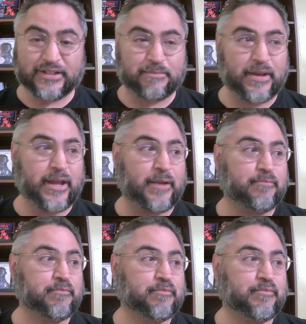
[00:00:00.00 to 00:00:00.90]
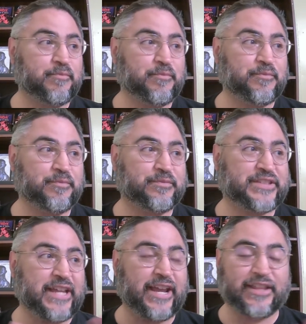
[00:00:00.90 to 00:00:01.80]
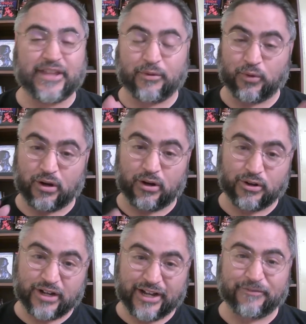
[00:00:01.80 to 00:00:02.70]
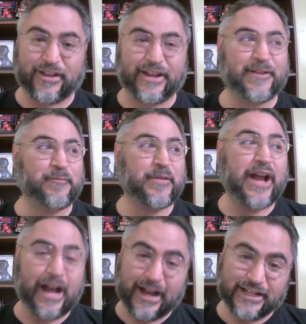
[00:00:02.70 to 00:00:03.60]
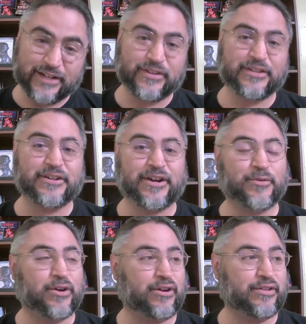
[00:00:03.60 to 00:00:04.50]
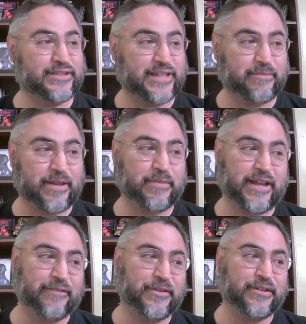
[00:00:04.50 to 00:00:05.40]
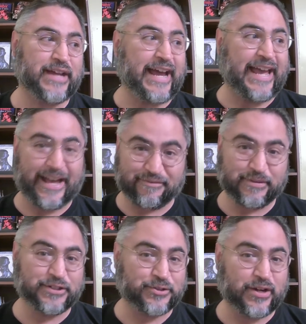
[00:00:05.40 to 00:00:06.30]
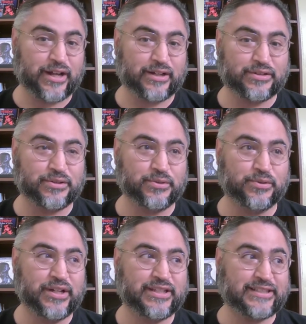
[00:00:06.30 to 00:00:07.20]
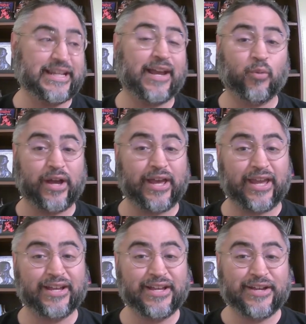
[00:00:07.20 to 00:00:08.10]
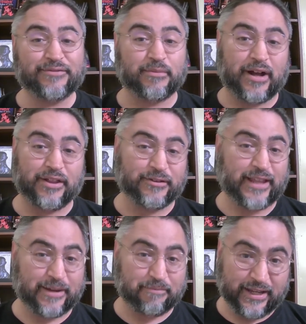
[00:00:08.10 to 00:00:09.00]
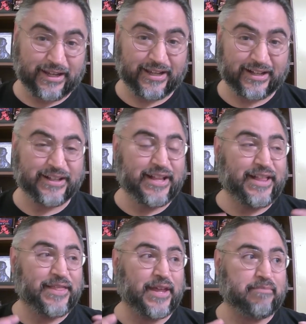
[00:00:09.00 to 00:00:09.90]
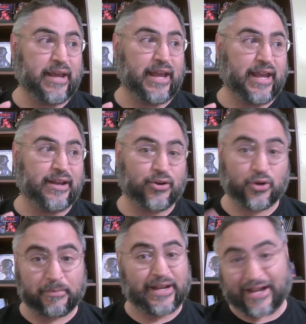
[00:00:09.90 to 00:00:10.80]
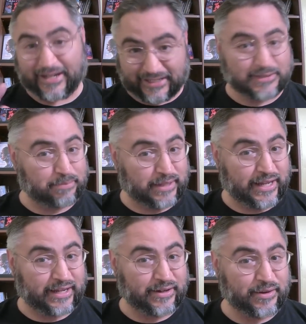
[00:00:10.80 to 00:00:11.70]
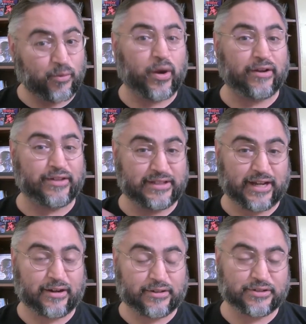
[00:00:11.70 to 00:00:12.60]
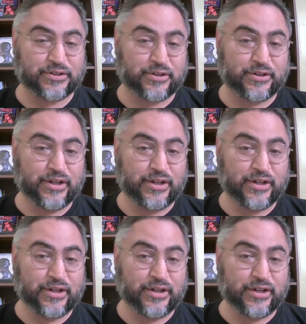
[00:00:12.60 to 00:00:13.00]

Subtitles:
been saying that we're all kind of like, kind of in the dark, we're all in the same like playing field. I have been trying to stay away from other like media that may or may not explain where these characters are